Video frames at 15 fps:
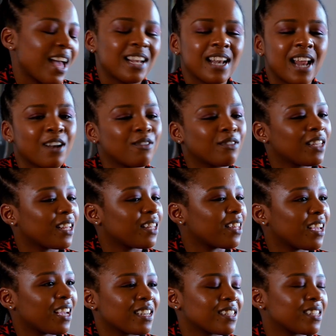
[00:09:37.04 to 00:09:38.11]
And I don't think
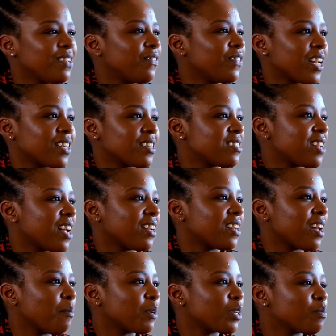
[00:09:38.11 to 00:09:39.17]
they just even understand
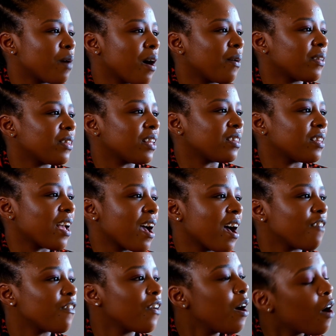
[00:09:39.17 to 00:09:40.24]
how much power that they
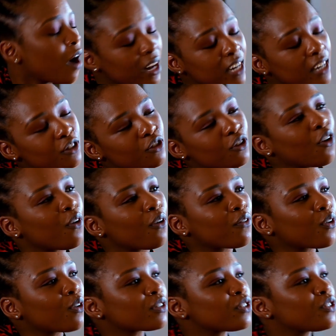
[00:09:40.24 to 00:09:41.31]
have, unless you go, of course,